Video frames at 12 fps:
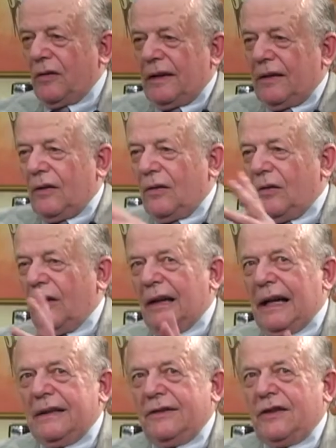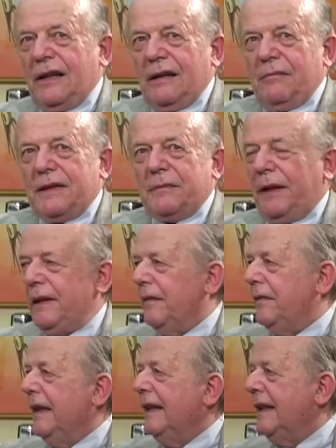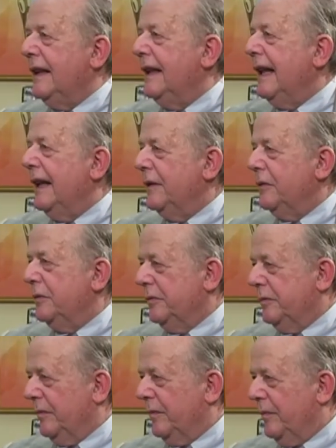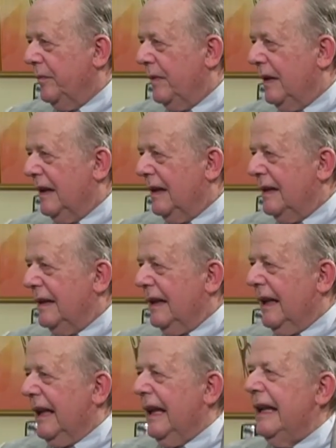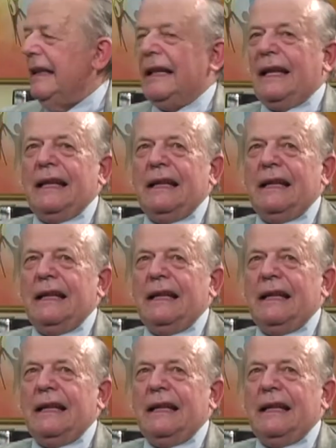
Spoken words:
that the whole hydrogen atom is made of 18 anu. And then